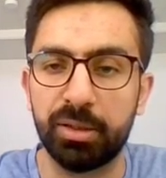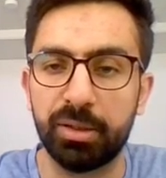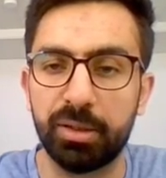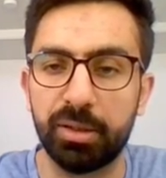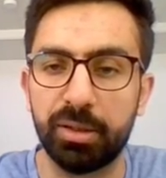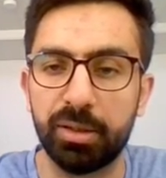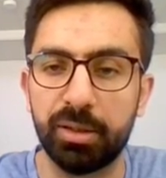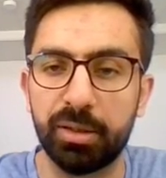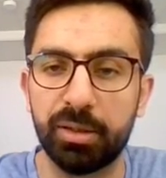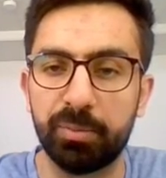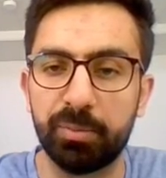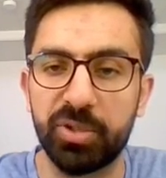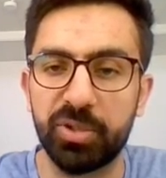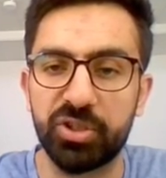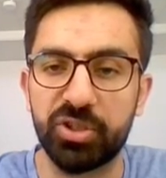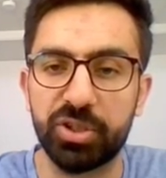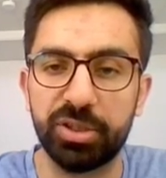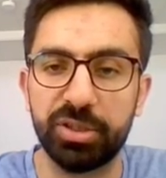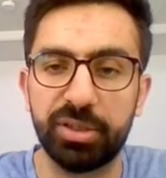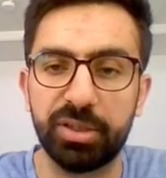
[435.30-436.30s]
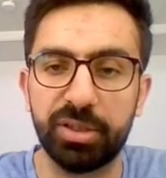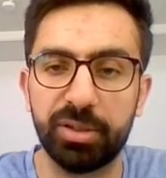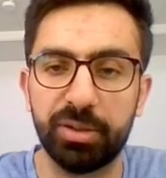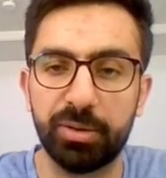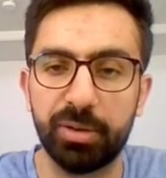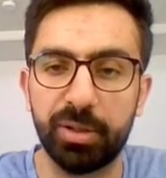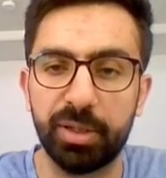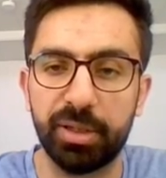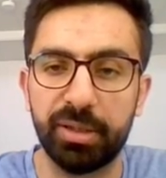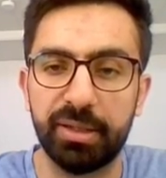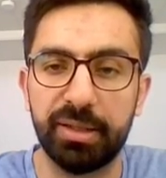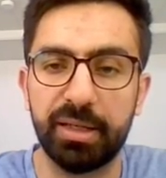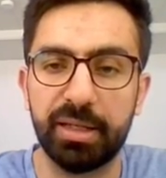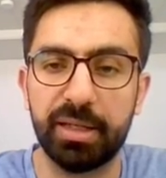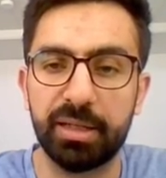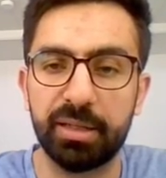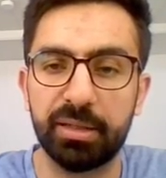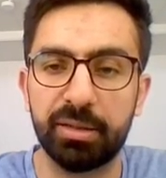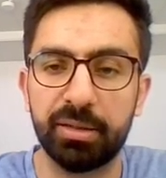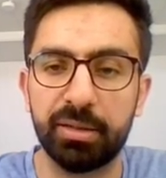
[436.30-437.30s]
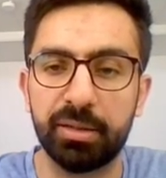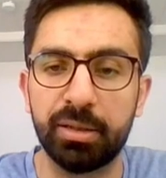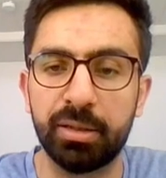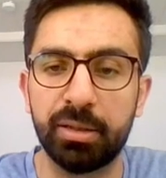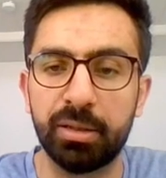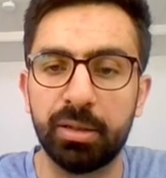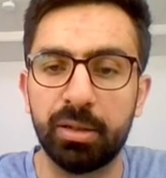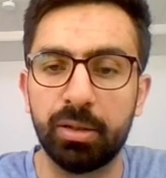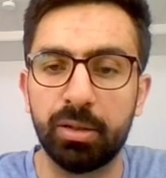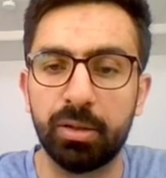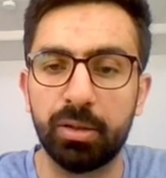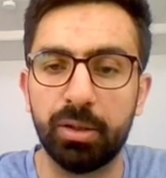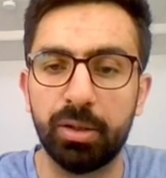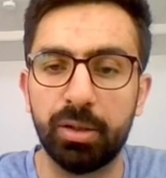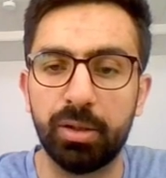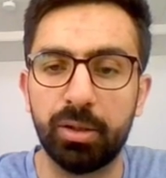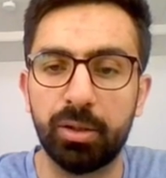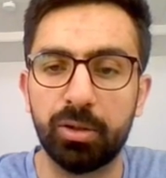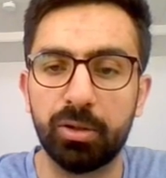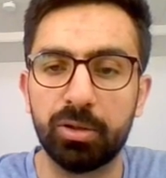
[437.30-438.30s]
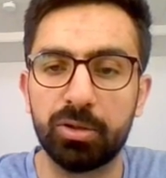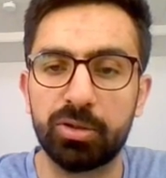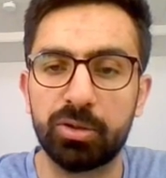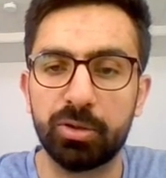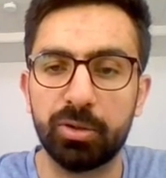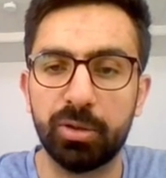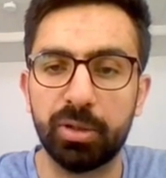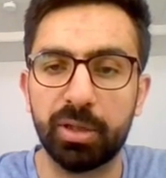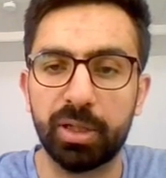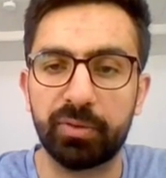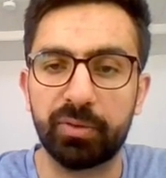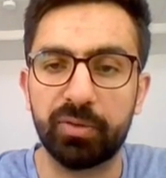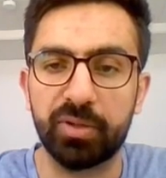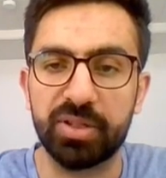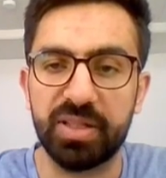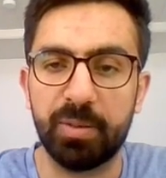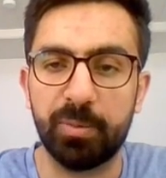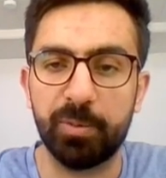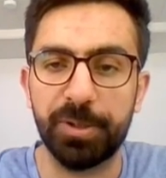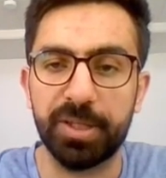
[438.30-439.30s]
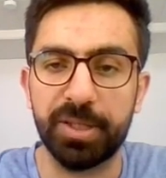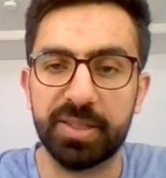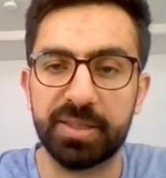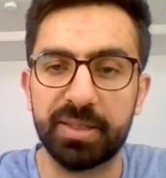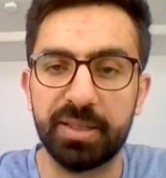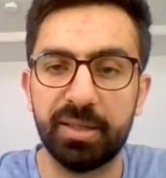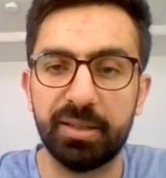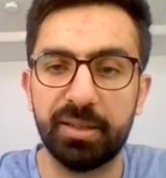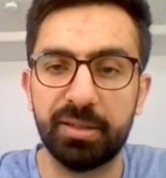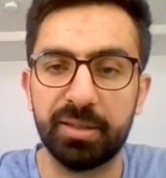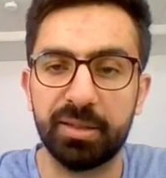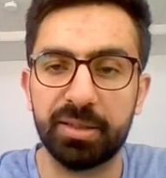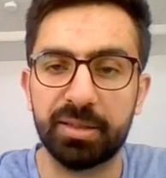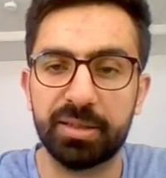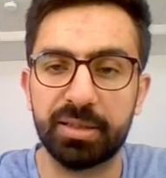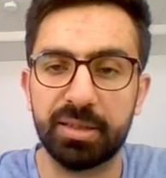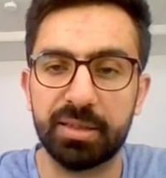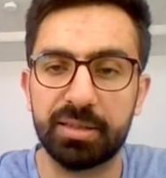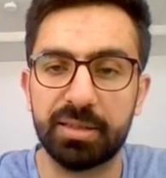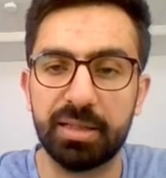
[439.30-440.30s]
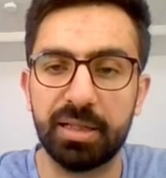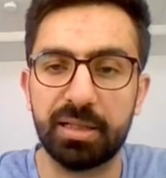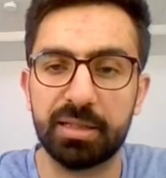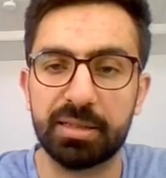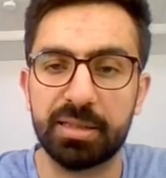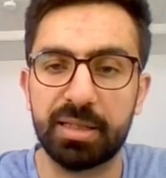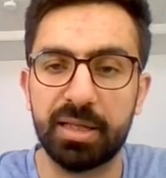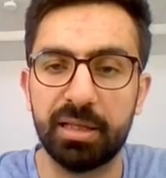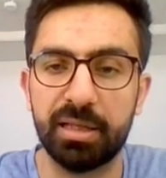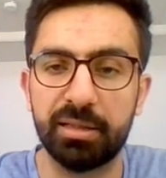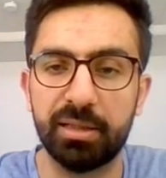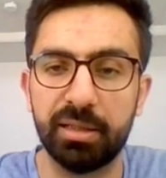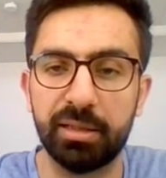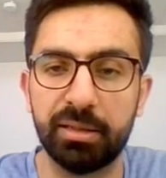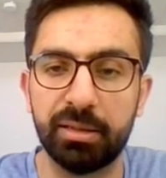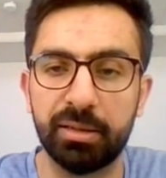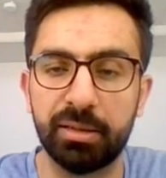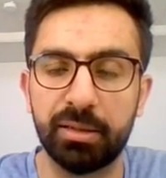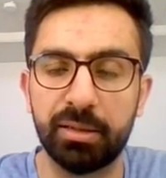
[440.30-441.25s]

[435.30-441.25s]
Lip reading: mentioned here a date. Also, like for example, the status had an